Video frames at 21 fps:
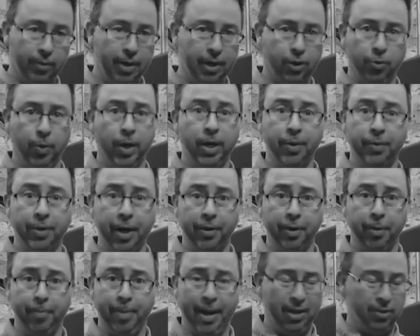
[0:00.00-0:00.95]
around
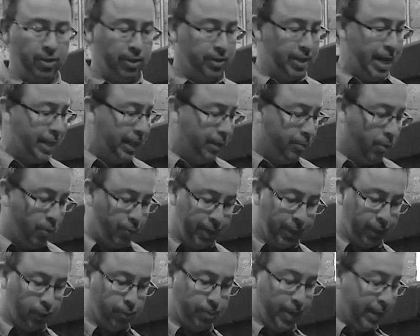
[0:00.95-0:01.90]
2,100 pounds, exactly what
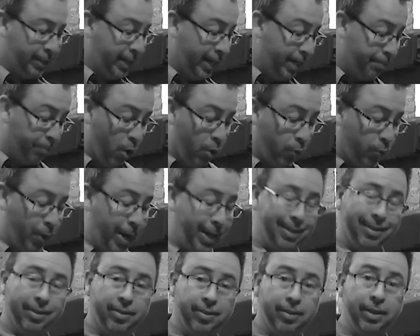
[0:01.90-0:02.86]
we'd expect. And it broke
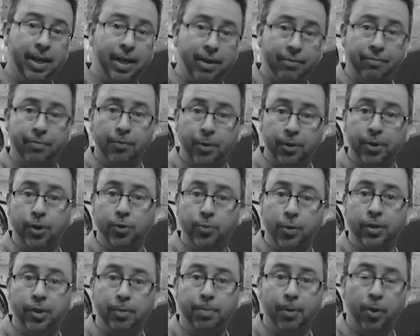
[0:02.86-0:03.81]
right at the sleeve, which is
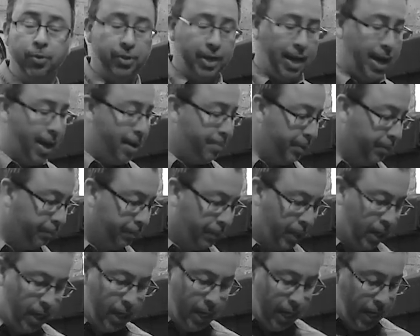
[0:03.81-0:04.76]
what's supposed to happen.
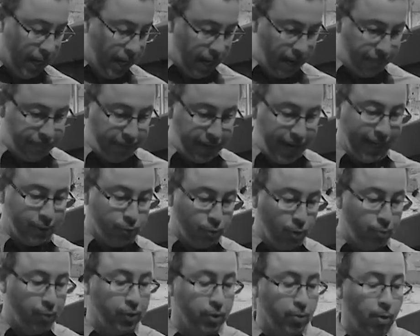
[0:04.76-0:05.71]
Um, the next
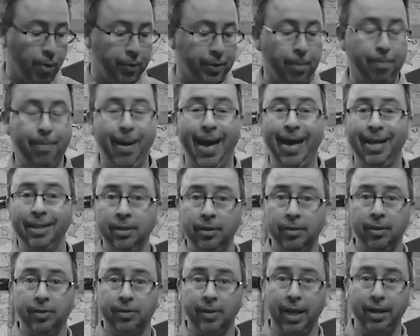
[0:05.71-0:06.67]
one was the one with the
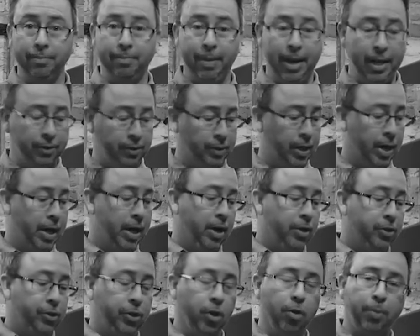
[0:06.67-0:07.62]
bends, slight bends,
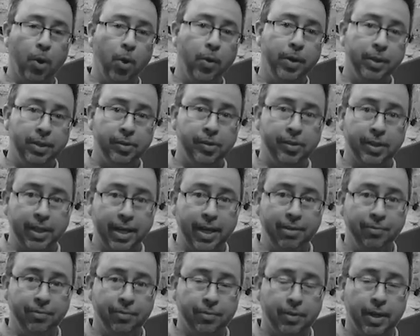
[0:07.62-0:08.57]
still broke at the
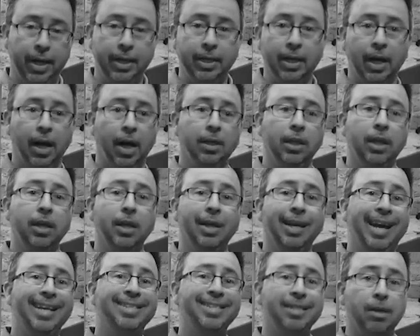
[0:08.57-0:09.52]
sleeve, right? A
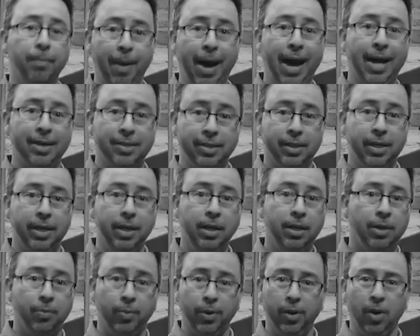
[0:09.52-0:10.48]
little less capacity.
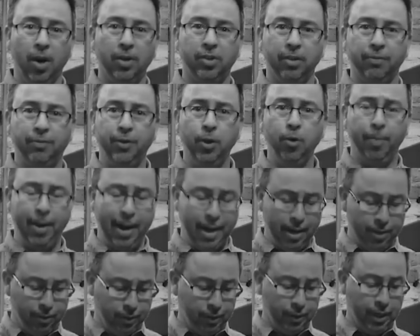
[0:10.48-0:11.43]
We lost a few
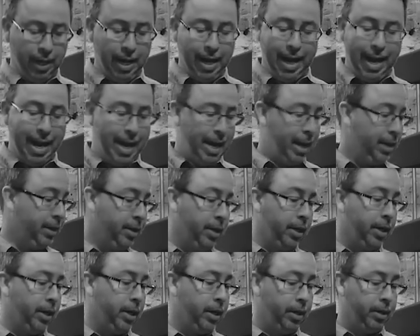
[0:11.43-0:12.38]
pounds. And
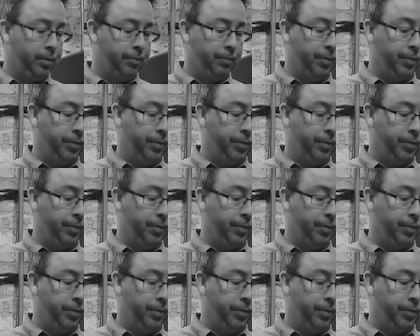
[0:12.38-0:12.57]
uh,